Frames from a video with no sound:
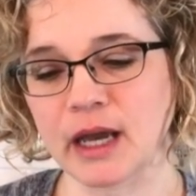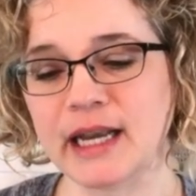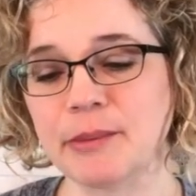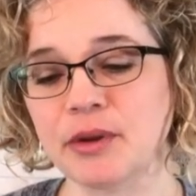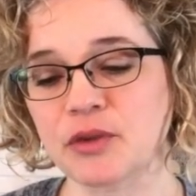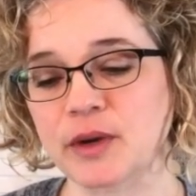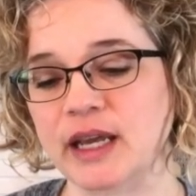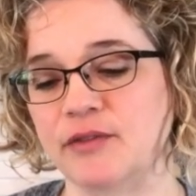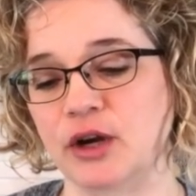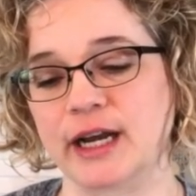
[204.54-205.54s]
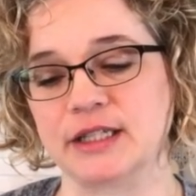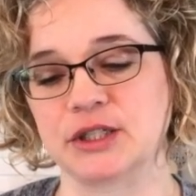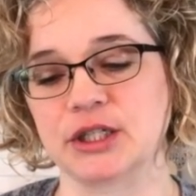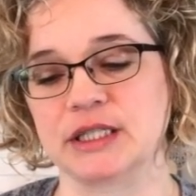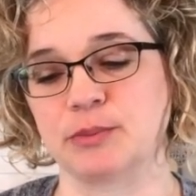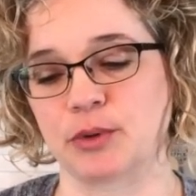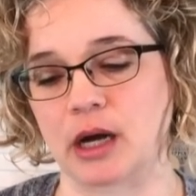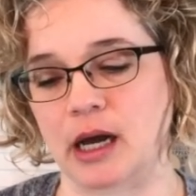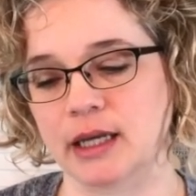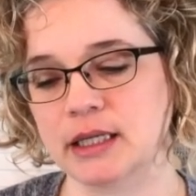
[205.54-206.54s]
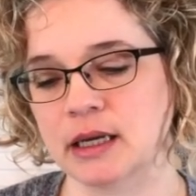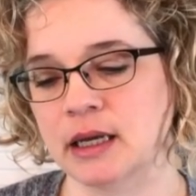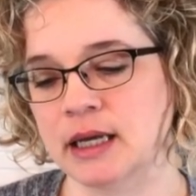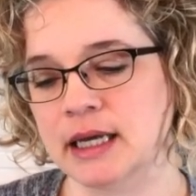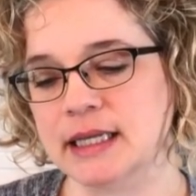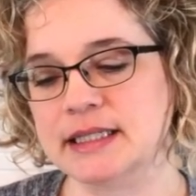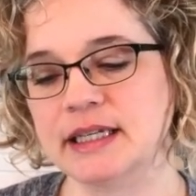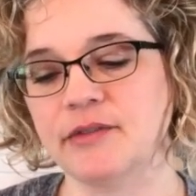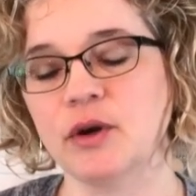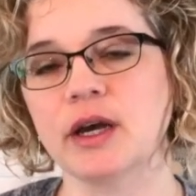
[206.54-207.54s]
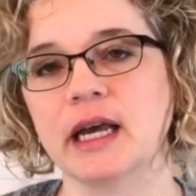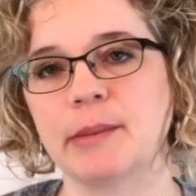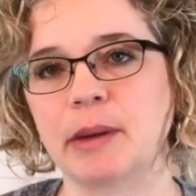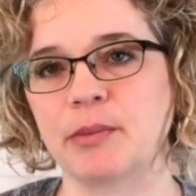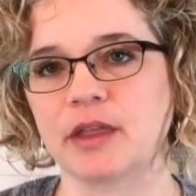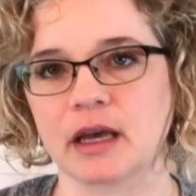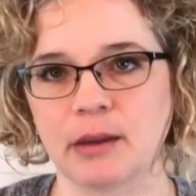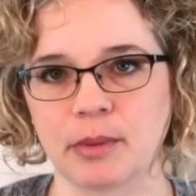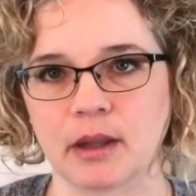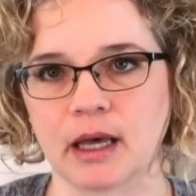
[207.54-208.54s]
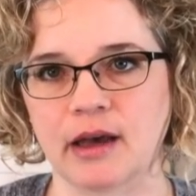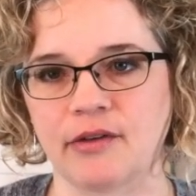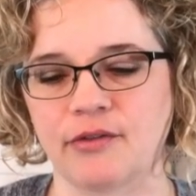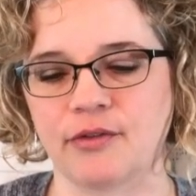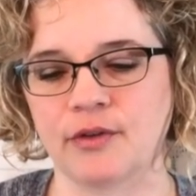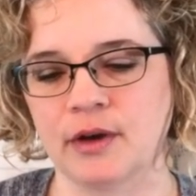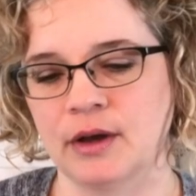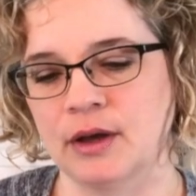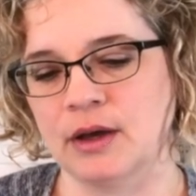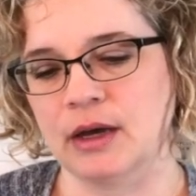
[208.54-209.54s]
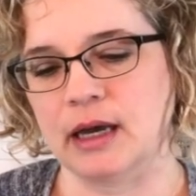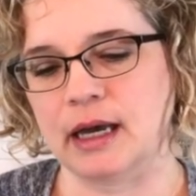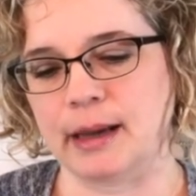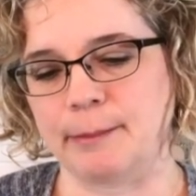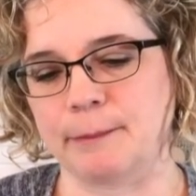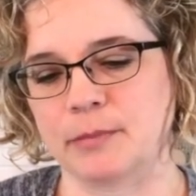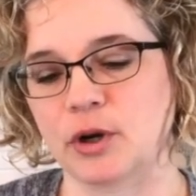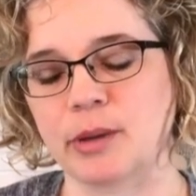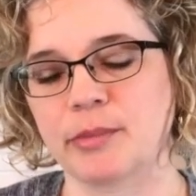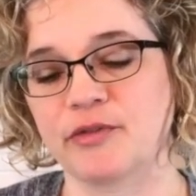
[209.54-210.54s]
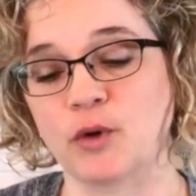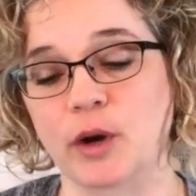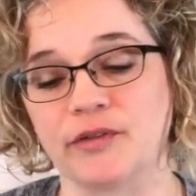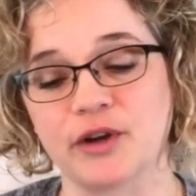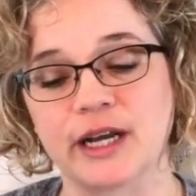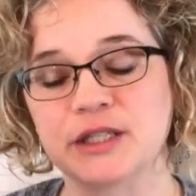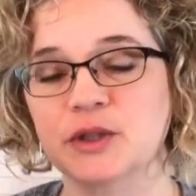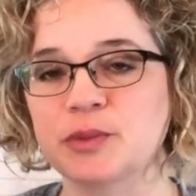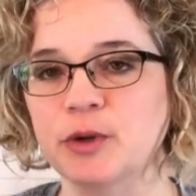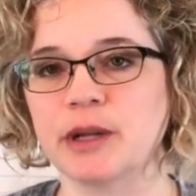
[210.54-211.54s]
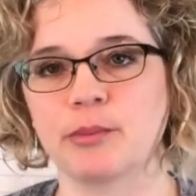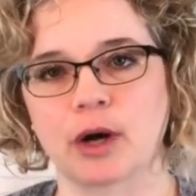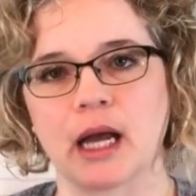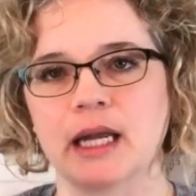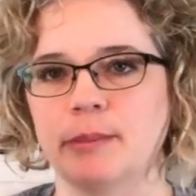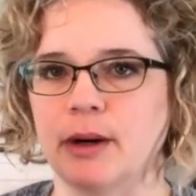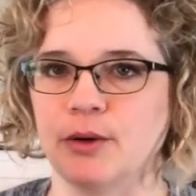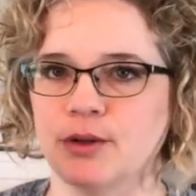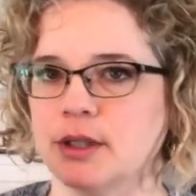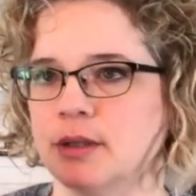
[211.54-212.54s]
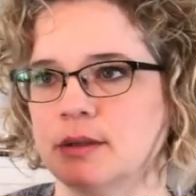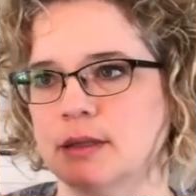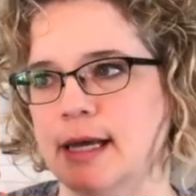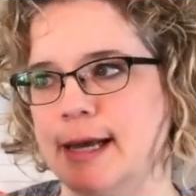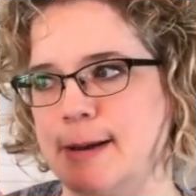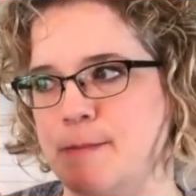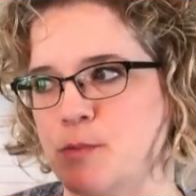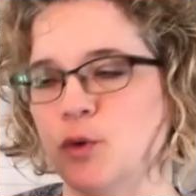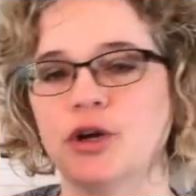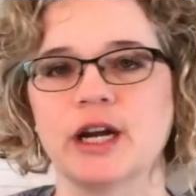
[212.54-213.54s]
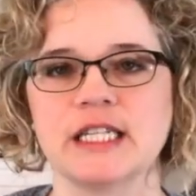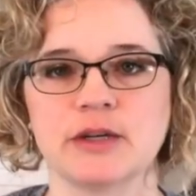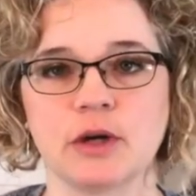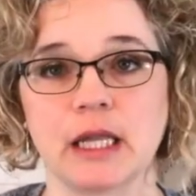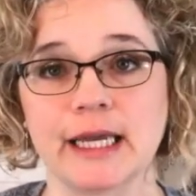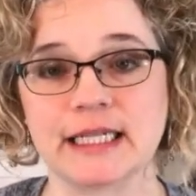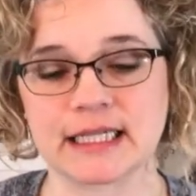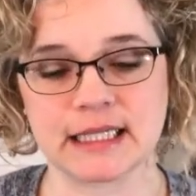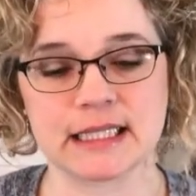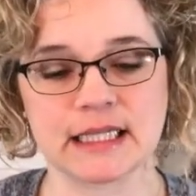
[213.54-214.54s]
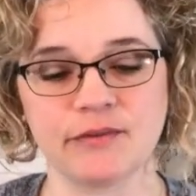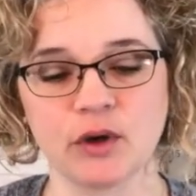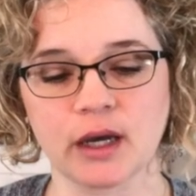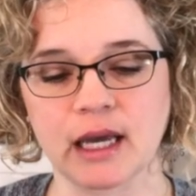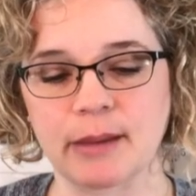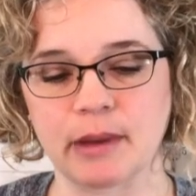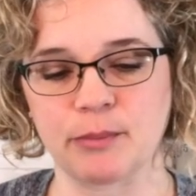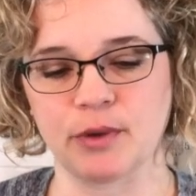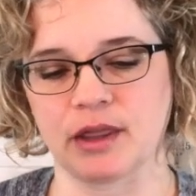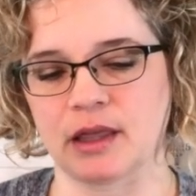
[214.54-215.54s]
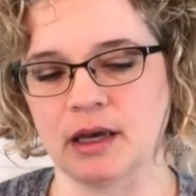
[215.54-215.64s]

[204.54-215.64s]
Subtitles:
And number 3, if your answer is broad, see if you can come up with a couple of or number 4, if your answer is pretty broad about who your ideal client is, see if you can come up with